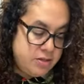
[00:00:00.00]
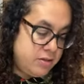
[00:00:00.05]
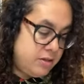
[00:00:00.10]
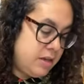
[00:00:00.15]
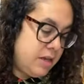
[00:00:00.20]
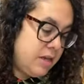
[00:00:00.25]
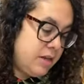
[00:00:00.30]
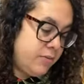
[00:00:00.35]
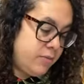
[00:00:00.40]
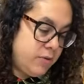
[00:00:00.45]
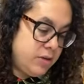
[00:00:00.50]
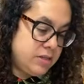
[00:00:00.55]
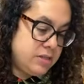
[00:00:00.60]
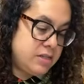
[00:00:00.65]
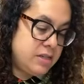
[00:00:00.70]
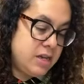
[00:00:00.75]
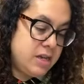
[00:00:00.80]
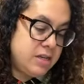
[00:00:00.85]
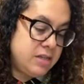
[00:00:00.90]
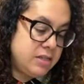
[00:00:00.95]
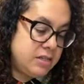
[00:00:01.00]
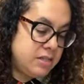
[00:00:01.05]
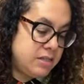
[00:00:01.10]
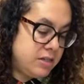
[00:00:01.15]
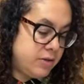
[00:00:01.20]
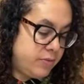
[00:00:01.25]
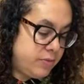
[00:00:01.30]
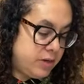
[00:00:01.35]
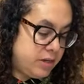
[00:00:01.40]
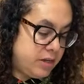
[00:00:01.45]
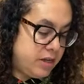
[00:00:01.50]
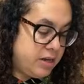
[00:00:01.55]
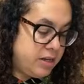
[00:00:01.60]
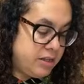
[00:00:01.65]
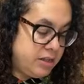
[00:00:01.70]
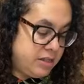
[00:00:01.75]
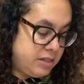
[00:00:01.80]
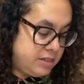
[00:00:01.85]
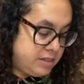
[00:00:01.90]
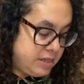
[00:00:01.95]
And what size are we
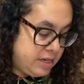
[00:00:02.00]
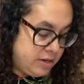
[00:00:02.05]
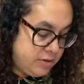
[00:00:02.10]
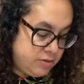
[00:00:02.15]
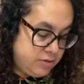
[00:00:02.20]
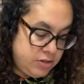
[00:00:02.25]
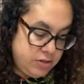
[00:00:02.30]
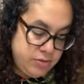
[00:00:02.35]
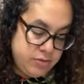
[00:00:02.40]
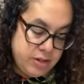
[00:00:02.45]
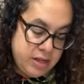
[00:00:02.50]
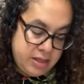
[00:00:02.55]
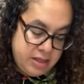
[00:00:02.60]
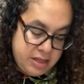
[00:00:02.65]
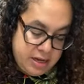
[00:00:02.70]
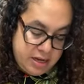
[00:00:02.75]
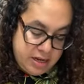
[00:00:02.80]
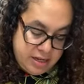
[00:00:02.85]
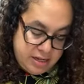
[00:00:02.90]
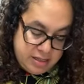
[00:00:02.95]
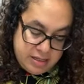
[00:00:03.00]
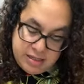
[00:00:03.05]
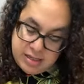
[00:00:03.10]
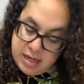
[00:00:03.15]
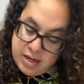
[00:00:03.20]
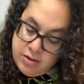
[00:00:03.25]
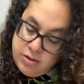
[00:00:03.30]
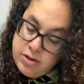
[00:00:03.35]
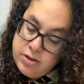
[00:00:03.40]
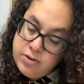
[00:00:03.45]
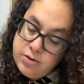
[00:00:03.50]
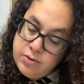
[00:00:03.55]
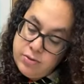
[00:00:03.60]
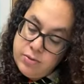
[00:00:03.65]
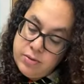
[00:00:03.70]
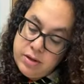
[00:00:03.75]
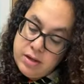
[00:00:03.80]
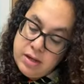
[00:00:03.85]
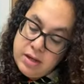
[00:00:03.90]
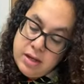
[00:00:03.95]
cutting these down to? Not that I can tell
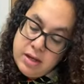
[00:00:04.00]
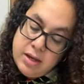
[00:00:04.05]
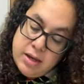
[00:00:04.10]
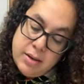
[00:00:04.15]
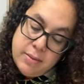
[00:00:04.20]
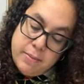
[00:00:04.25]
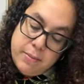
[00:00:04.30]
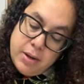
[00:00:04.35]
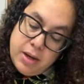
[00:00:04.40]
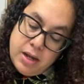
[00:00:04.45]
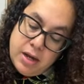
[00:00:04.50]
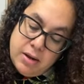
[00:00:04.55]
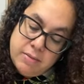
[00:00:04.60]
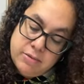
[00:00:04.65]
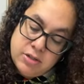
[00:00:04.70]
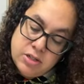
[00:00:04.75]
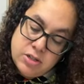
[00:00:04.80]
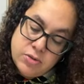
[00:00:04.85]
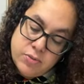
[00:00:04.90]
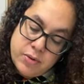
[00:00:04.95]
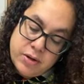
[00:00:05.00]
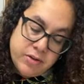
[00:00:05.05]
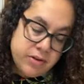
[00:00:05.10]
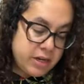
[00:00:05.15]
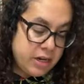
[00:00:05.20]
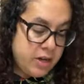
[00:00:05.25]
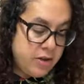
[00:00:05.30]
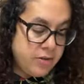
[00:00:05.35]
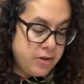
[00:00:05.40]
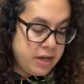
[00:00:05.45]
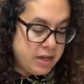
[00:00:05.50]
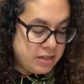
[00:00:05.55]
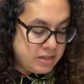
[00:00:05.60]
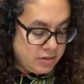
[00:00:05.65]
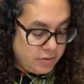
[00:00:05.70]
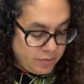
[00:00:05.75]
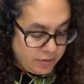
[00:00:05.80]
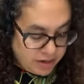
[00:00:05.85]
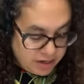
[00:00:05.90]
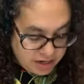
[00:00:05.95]
you, but I'm just wondering. Okay,
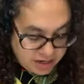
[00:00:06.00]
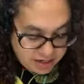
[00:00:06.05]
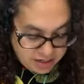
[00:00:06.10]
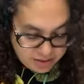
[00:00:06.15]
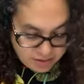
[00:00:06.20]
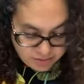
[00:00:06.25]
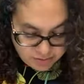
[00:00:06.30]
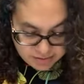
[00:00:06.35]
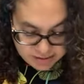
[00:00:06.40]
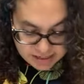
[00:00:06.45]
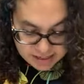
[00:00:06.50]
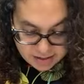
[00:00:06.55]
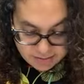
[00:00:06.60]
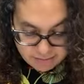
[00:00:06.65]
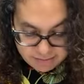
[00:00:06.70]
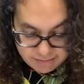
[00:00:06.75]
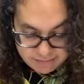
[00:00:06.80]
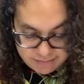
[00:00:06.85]
so we're cutting those down.